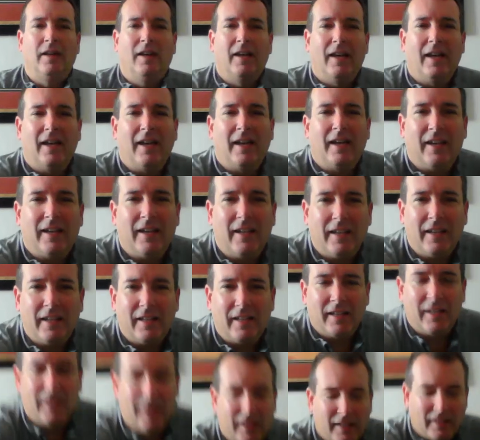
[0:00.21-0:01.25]

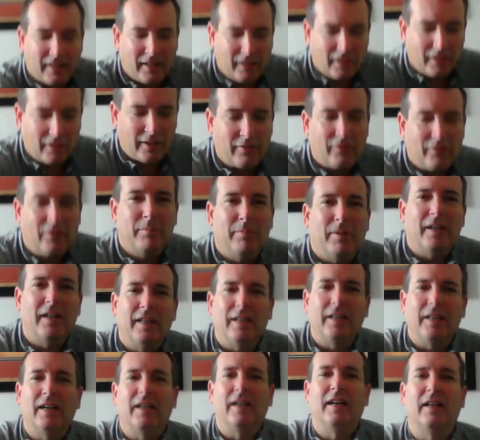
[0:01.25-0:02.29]
Hey, hello
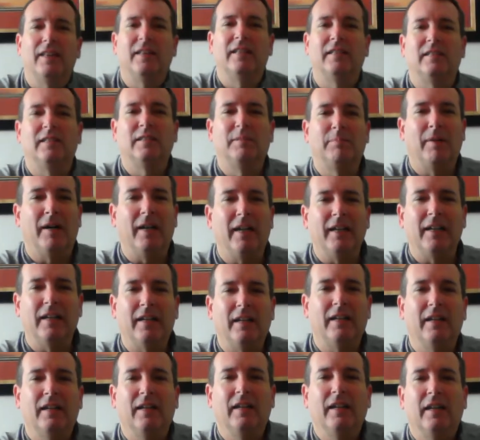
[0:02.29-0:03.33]
everybody. This is
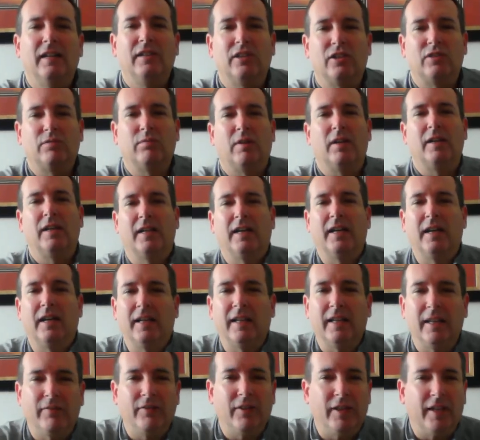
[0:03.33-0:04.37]
Mike. Just wanted to kind
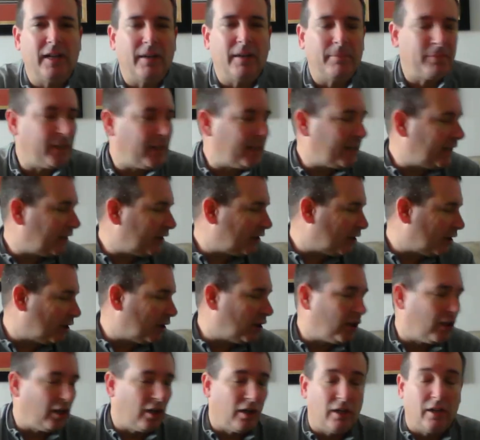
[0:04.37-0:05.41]
of give you an update
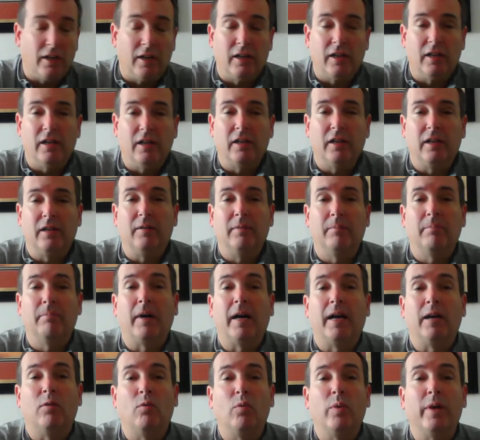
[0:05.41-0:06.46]
on
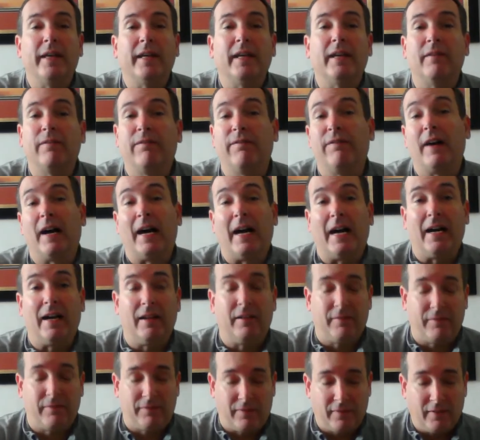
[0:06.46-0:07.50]
my week
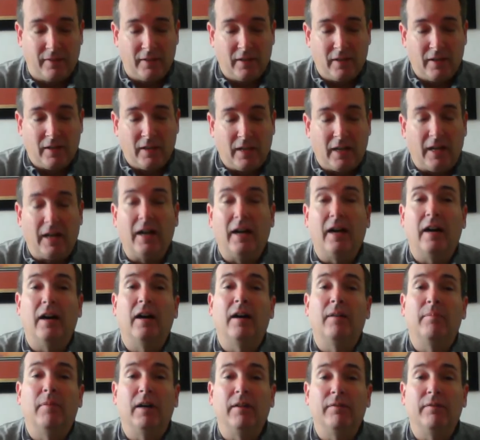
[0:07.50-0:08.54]
5
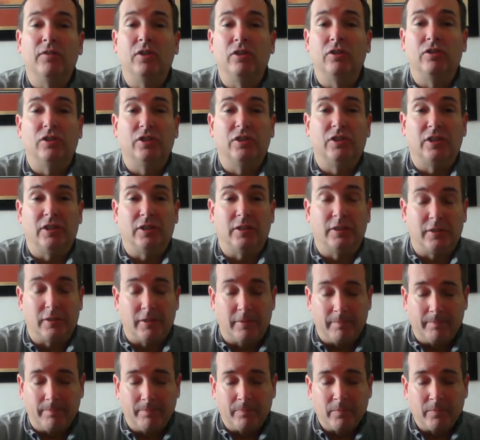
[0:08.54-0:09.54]
of Nutrisystem.